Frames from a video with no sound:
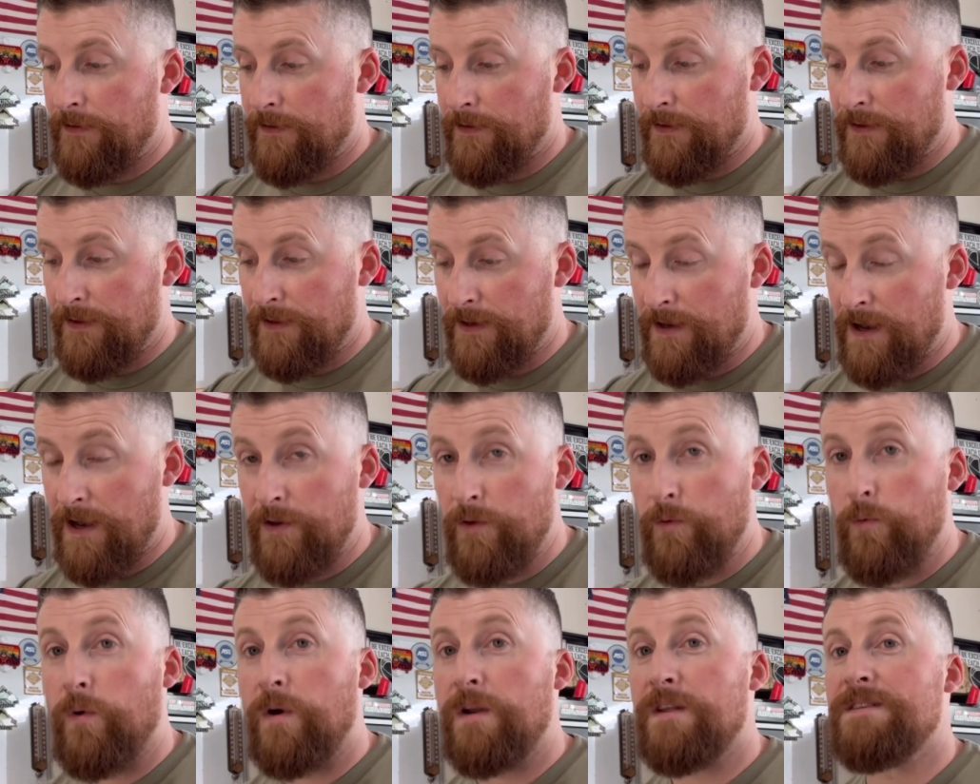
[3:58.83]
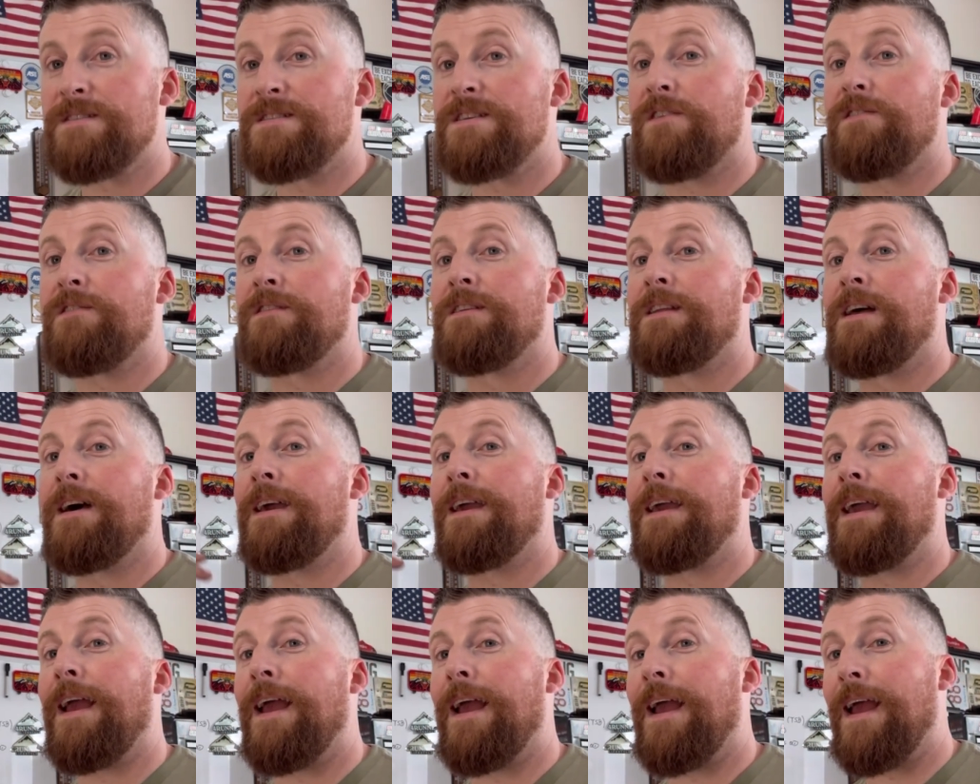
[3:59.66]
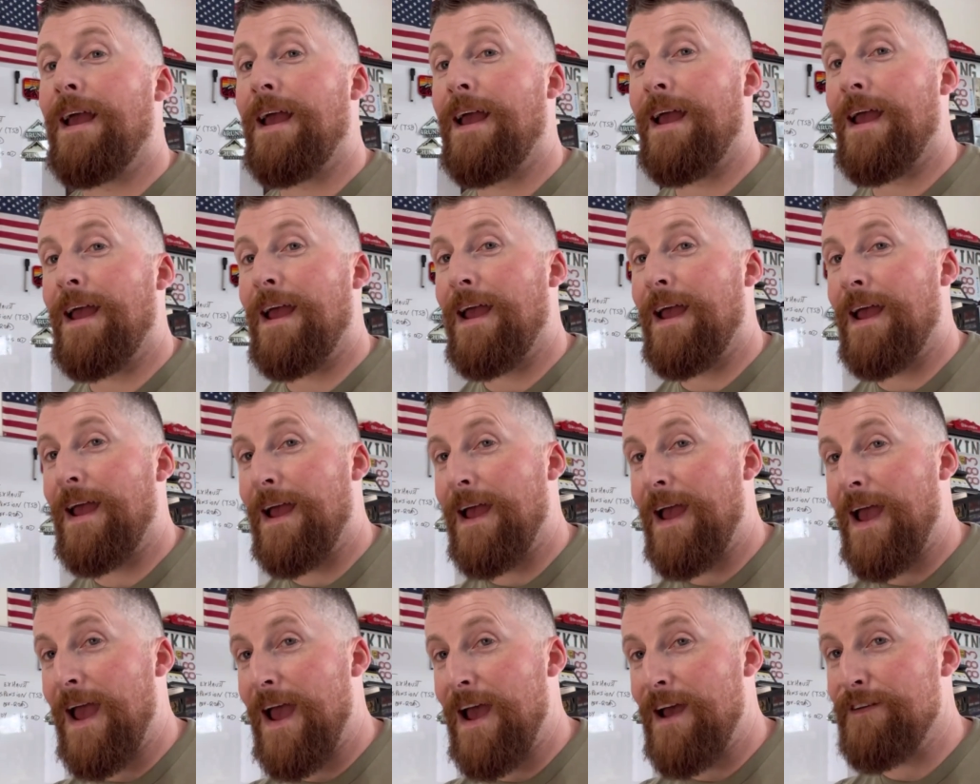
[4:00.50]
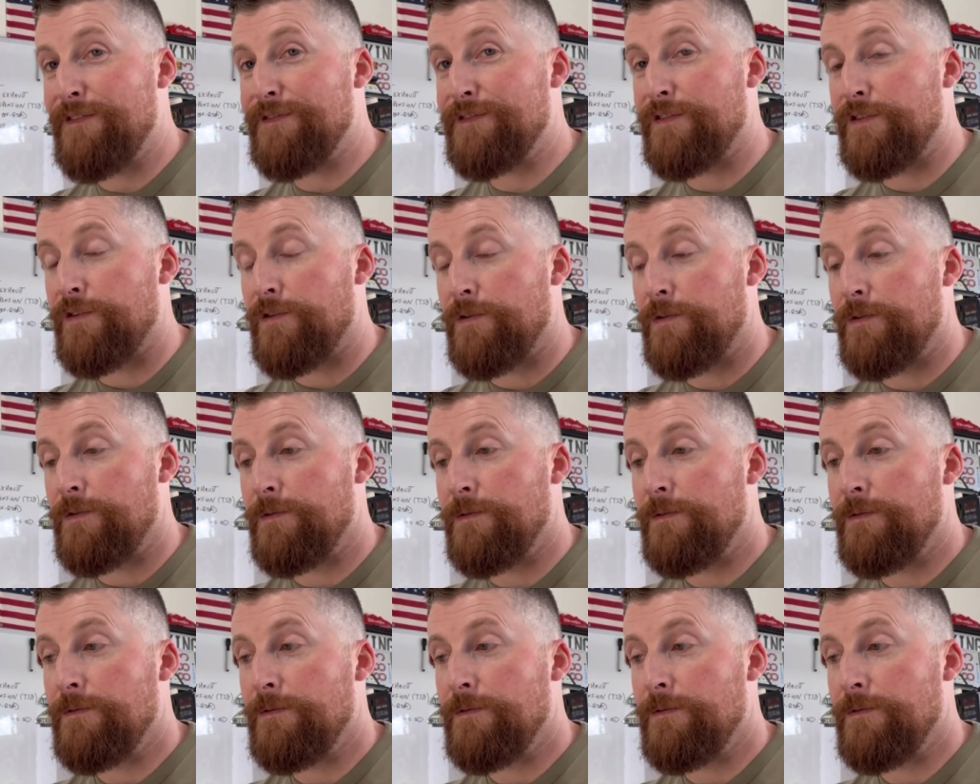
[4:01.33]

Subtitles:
and I knew what it sounded like after.